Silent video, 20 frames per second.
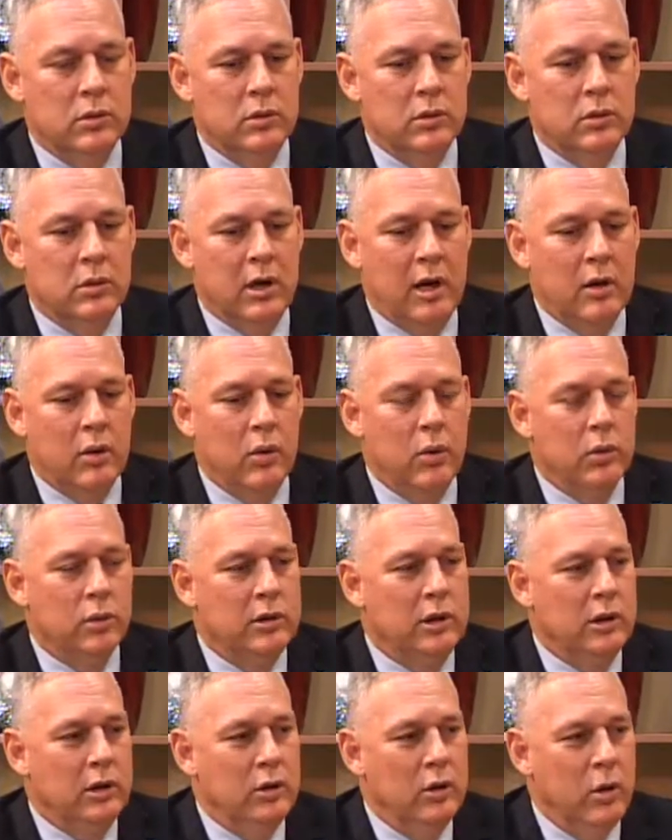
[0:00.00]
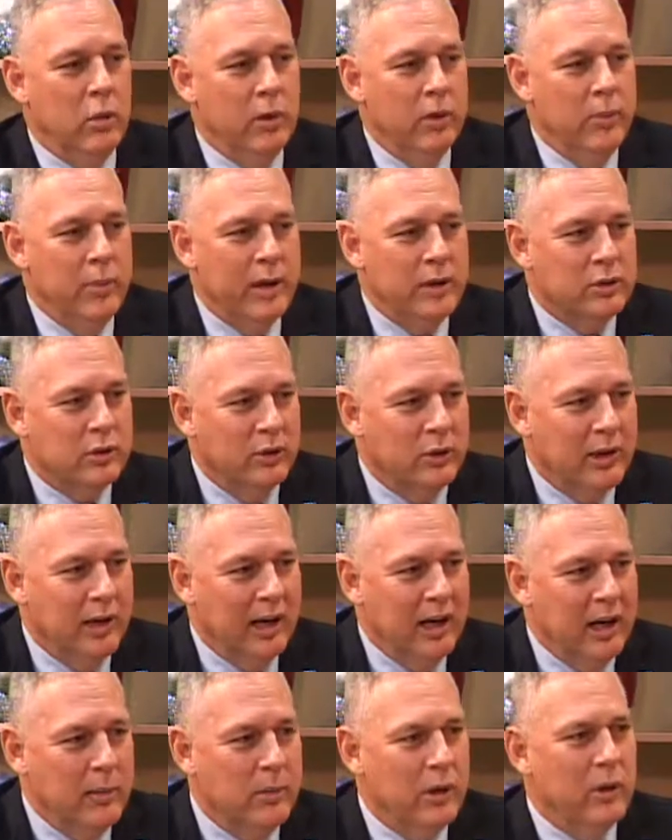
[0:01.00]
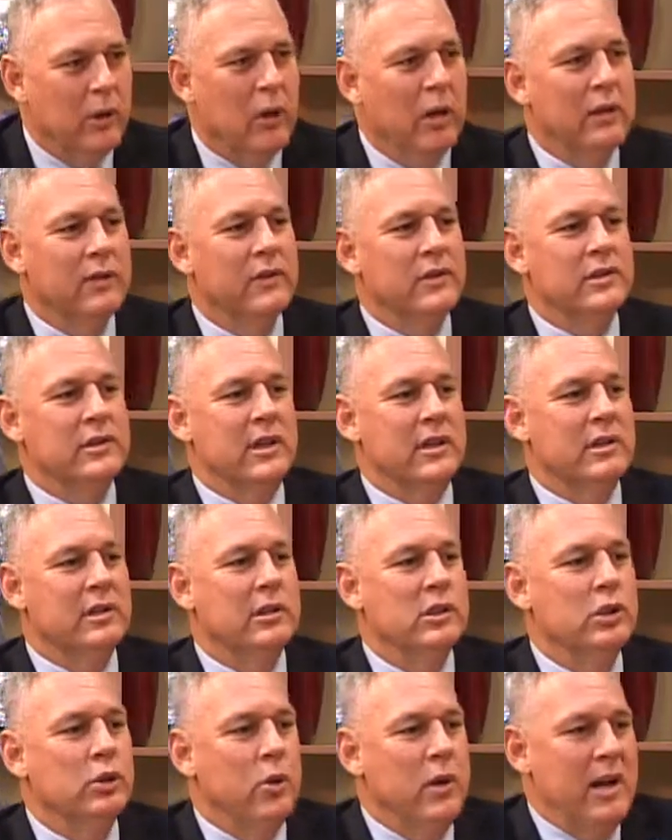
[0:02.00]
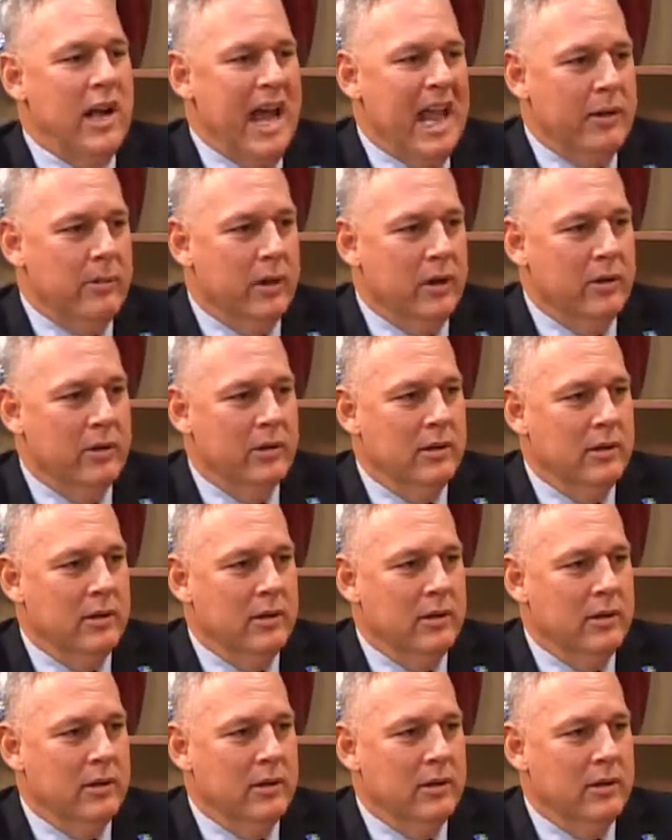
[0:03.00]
not only go with Petrocaribe, but all of a sudden to join ALBA.